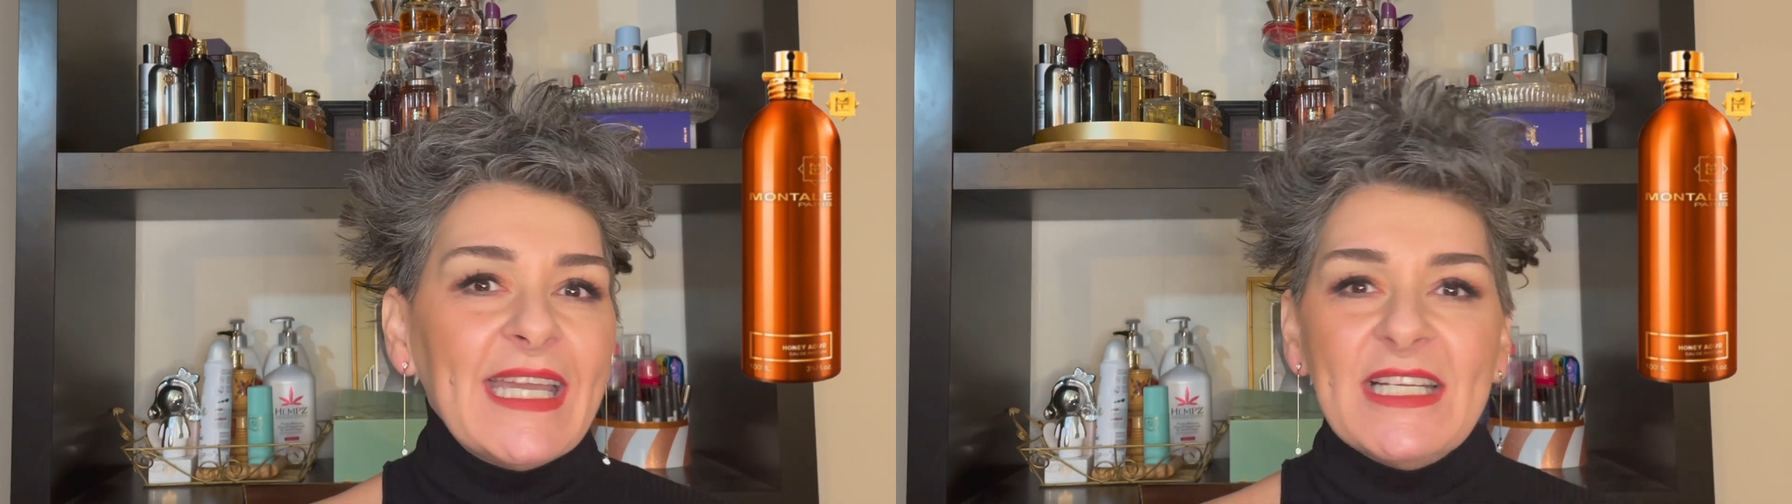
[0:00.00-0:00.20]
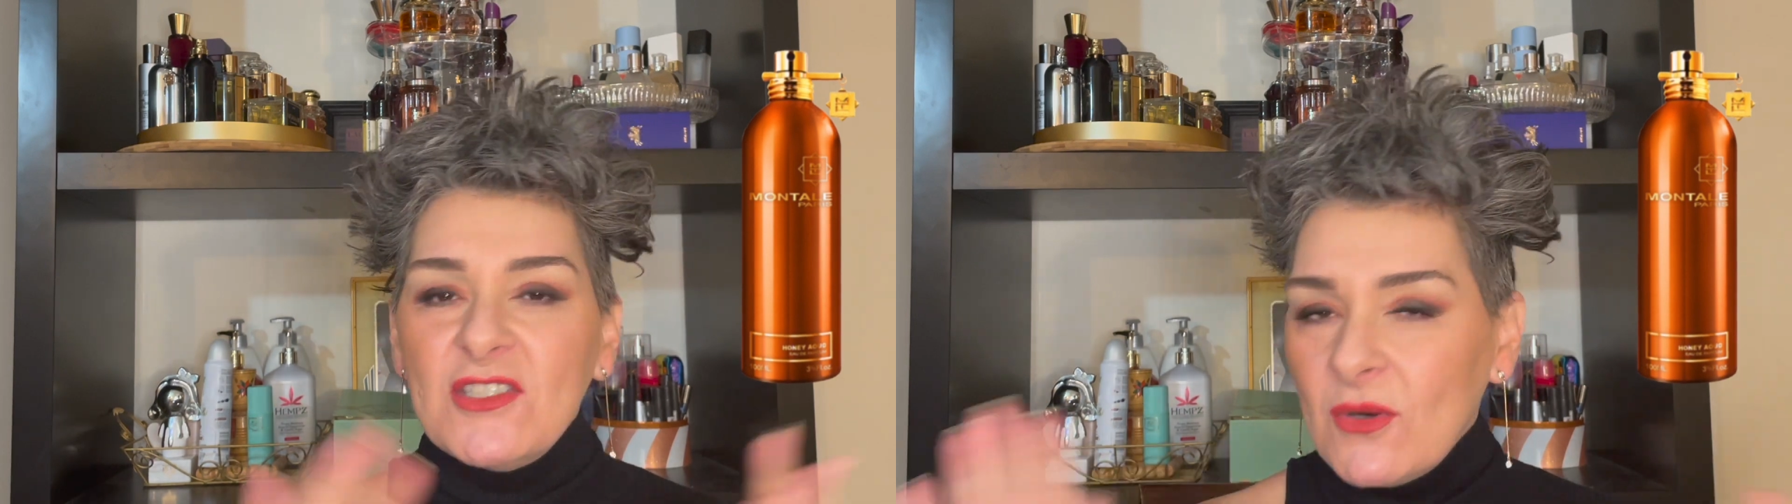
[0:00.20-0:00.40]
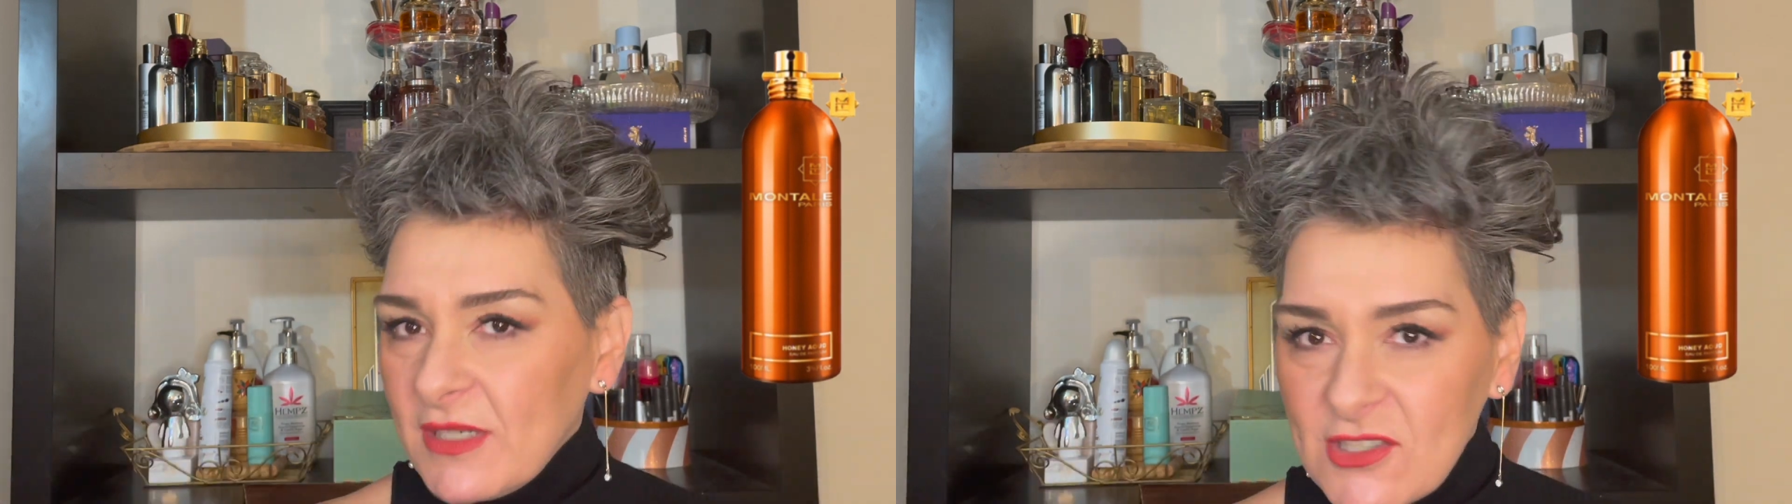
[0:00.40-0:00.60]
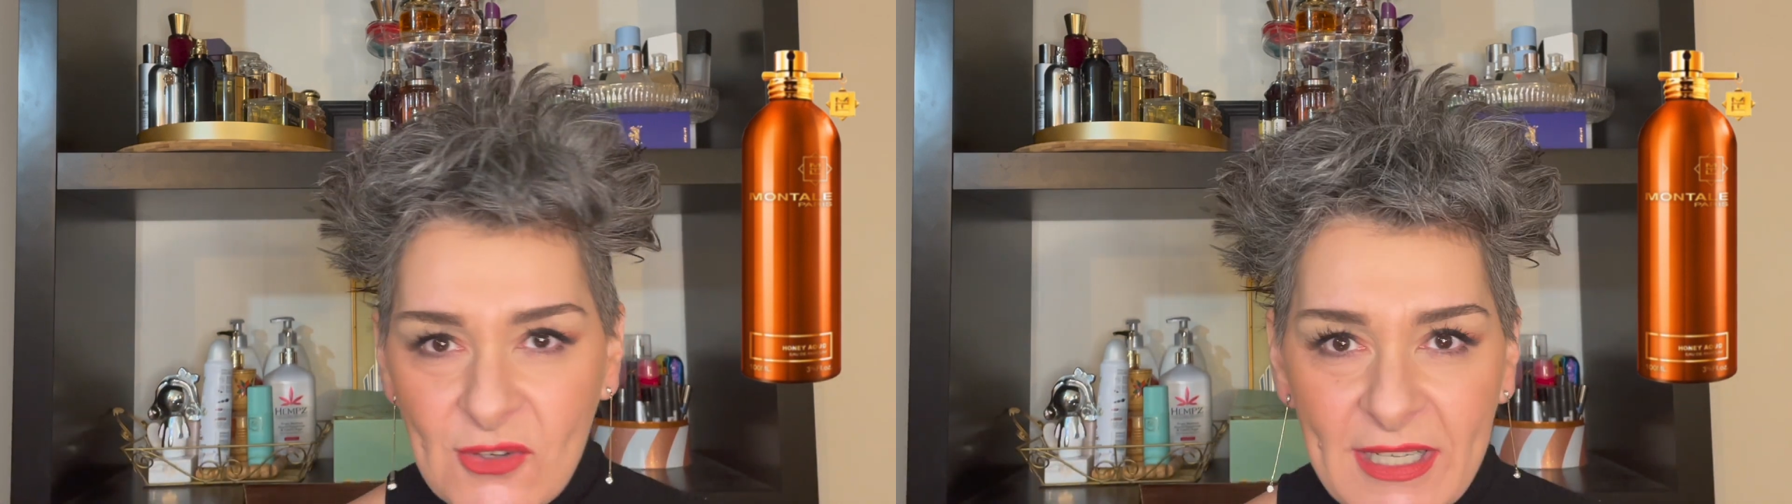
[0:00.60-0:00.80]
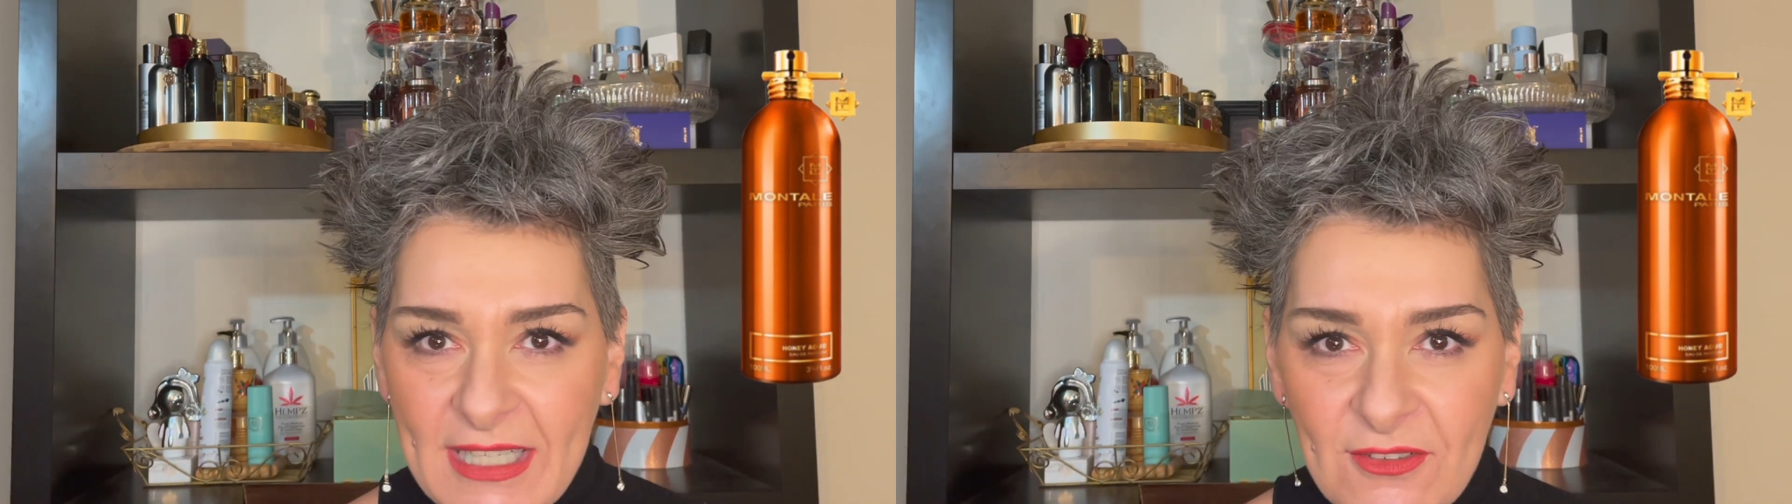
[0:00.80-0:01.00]
I don't
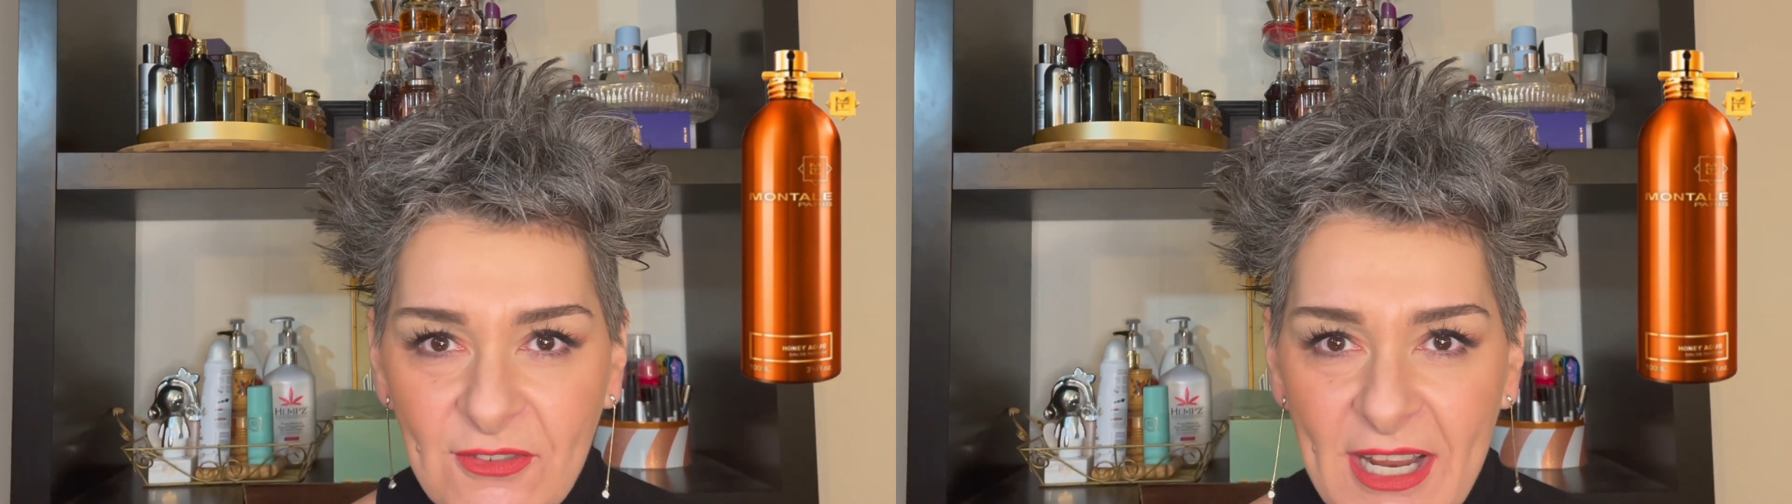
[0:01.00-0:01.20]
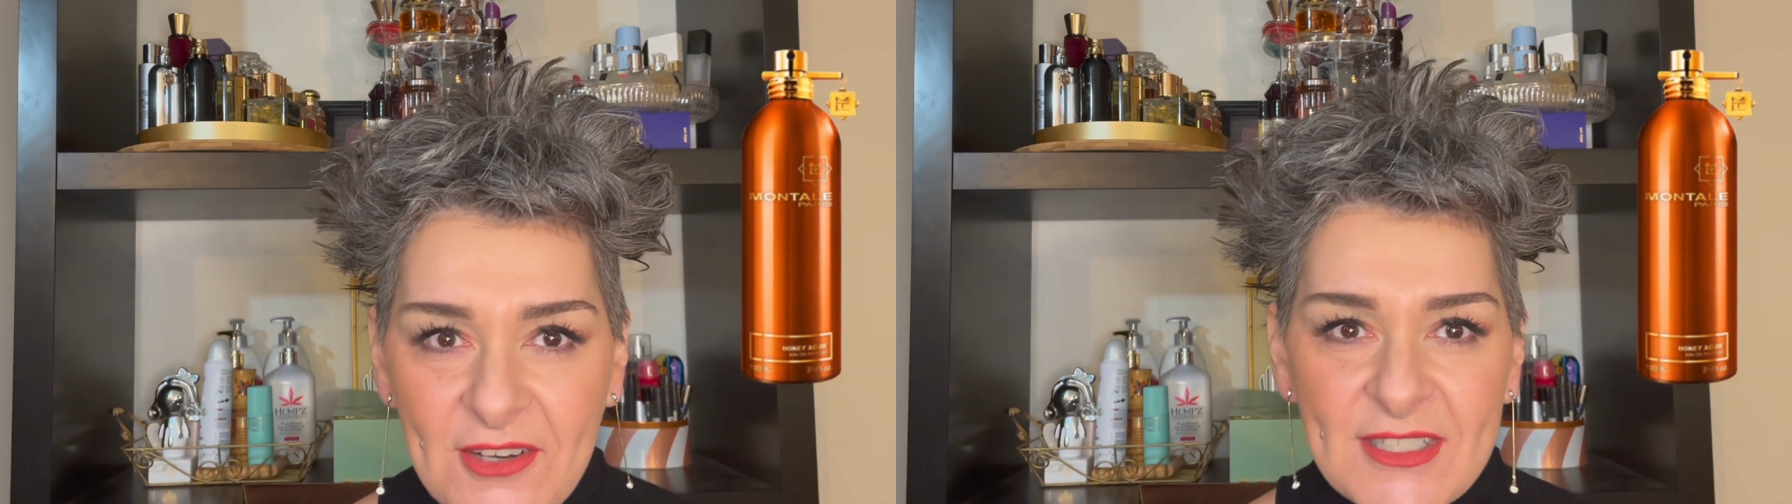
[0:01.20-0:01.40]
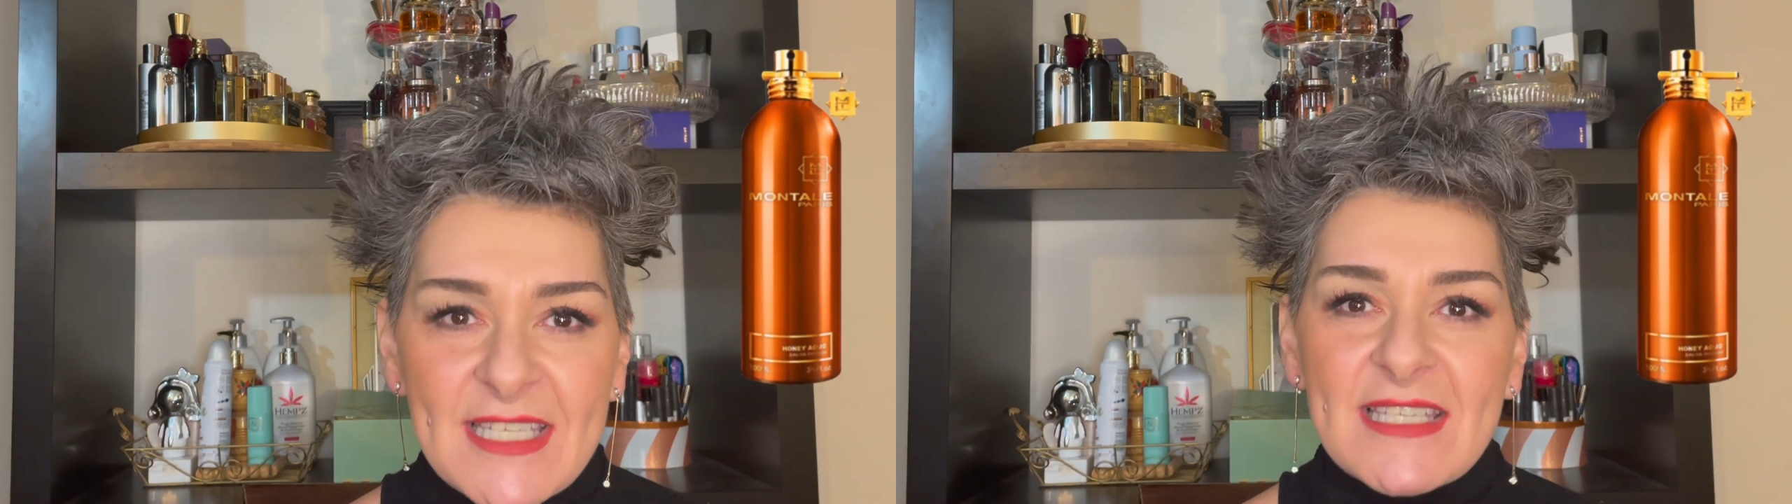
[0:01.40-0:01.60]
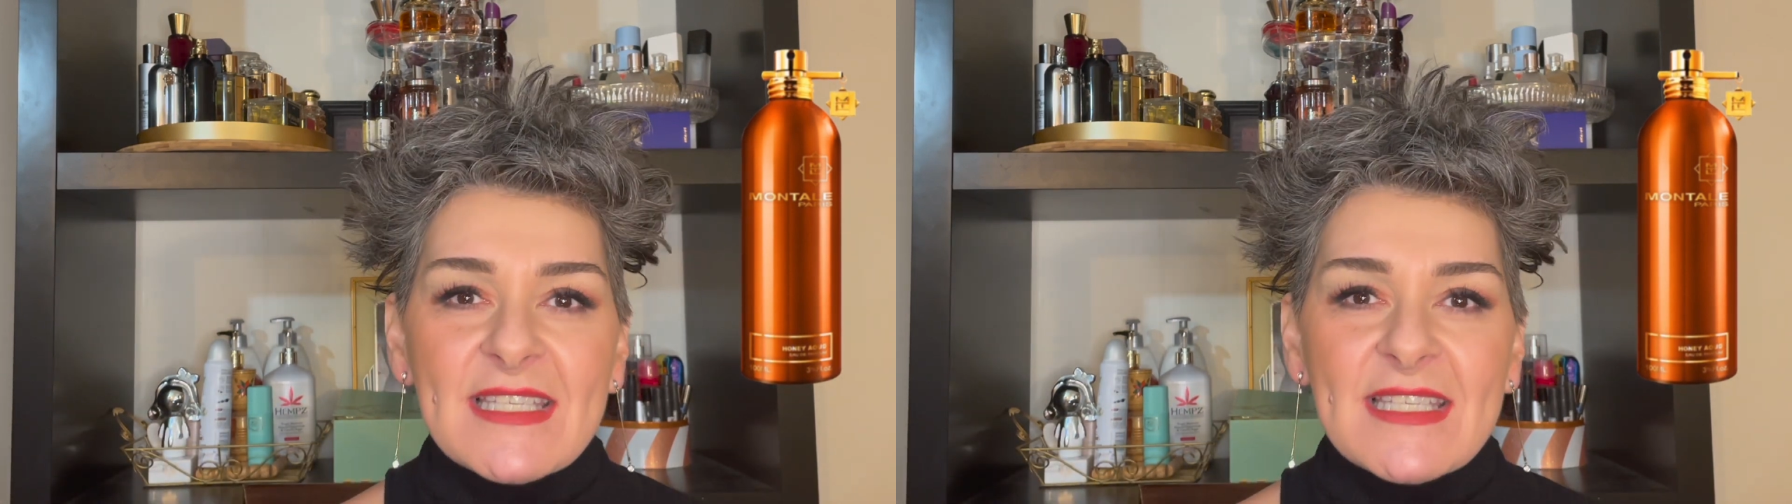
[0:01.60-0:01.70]
enjoy it in fragrances,